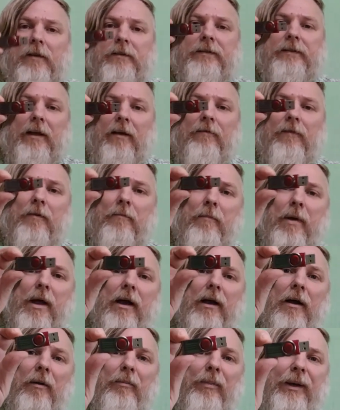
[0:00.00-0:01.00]
7
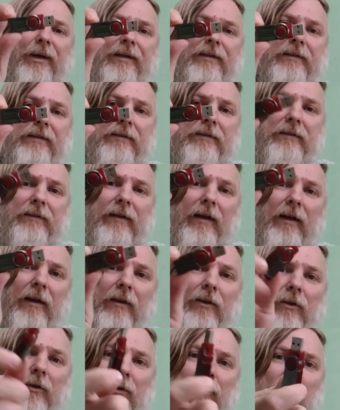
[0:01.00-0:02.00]
megabits
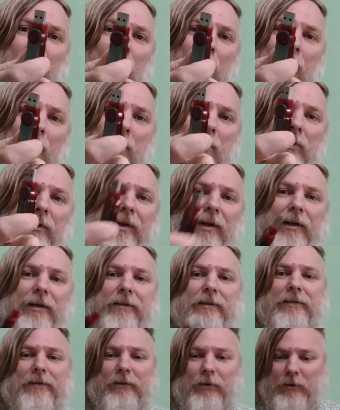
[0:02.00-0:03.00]
stick, you know
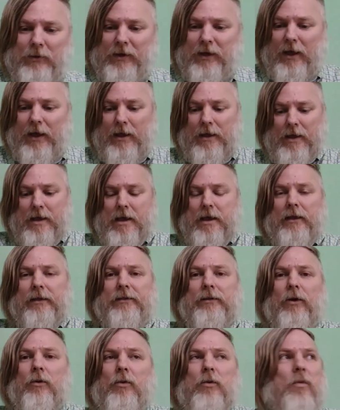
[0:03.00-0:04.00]
this, okay?
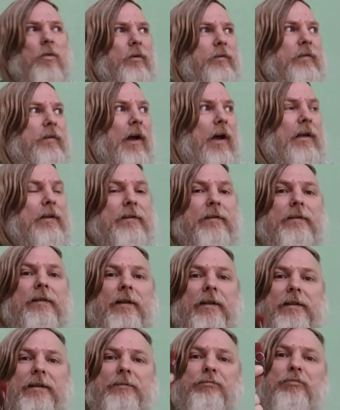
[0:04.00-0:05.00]
So does
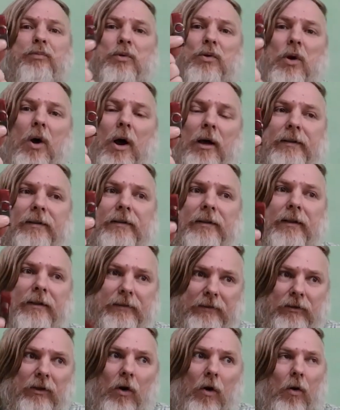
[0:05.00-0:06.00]
this
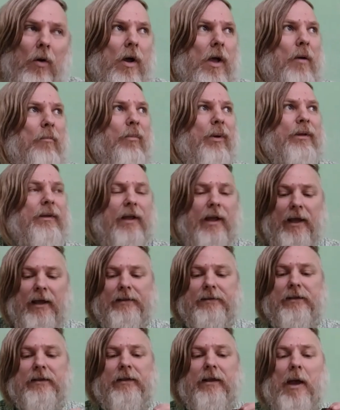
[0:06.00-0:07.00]
process? No, but
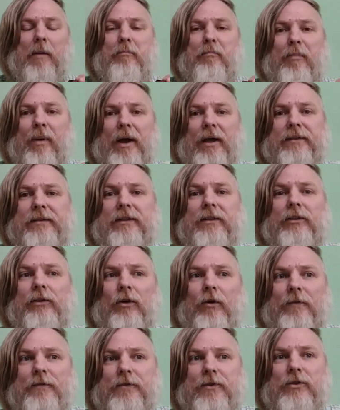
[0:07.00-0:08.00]
has a
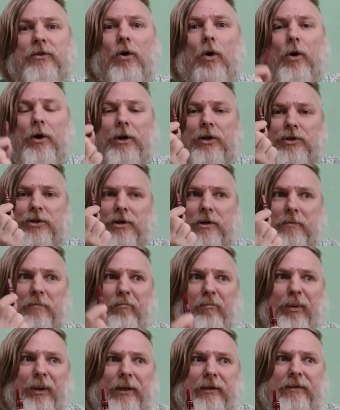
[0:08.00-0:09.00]
capacity of storage
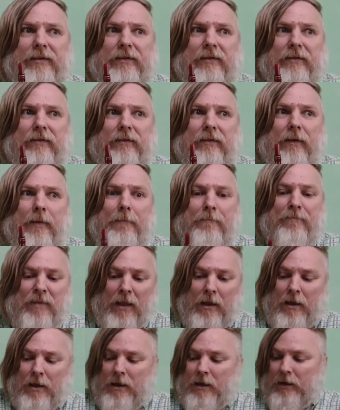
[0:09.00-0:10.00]
in bits.
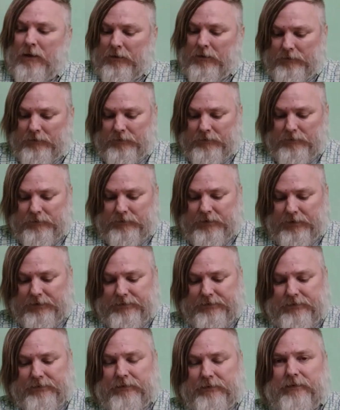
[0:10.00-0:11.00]

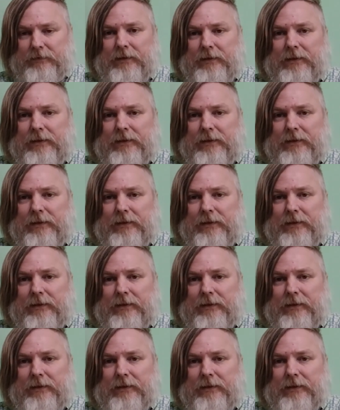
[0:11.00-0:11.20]
This